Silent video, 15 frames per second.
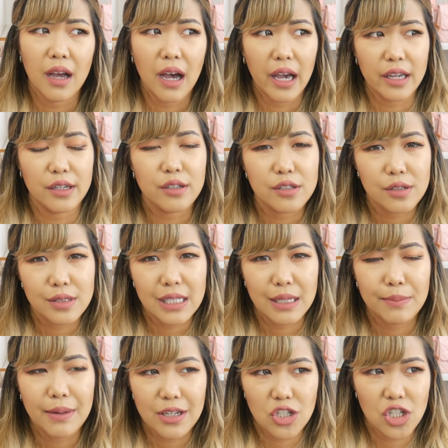I also did
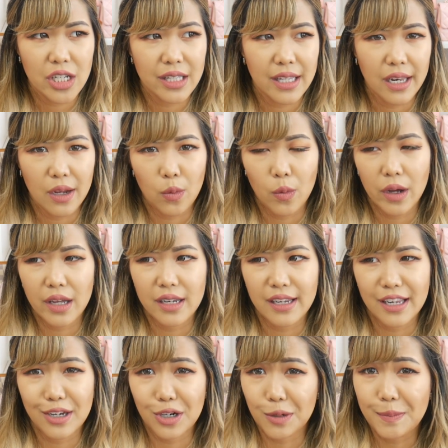mention that I want
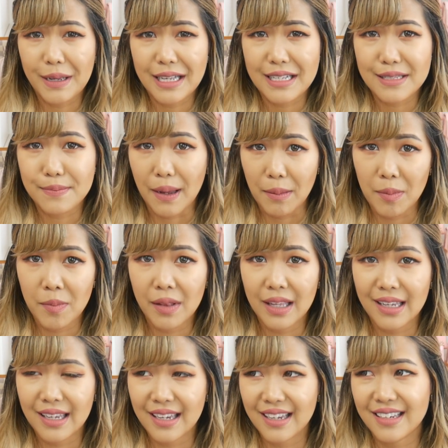an Hermes baby
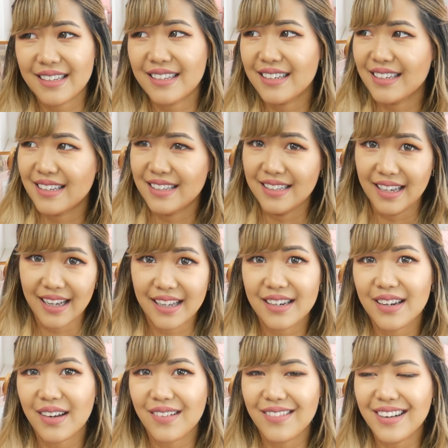blanket. Yeah,
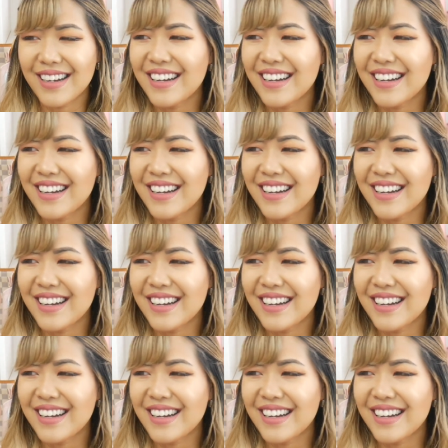no.